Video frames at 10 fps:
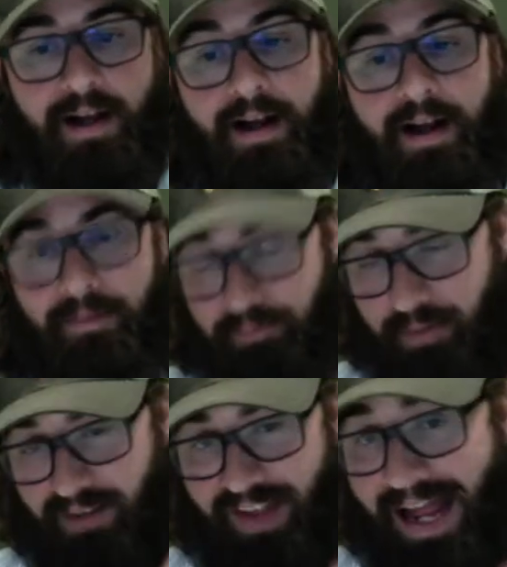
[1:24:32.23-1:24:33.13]
Um,
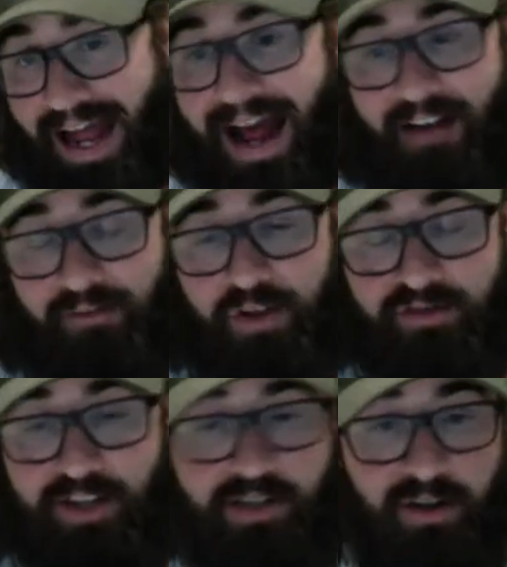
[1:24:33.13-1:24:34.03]
but if they have, those
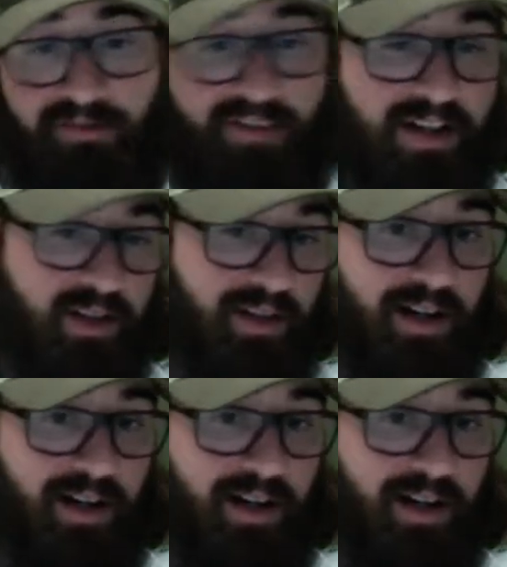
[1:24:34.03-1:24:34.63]
fish are eventually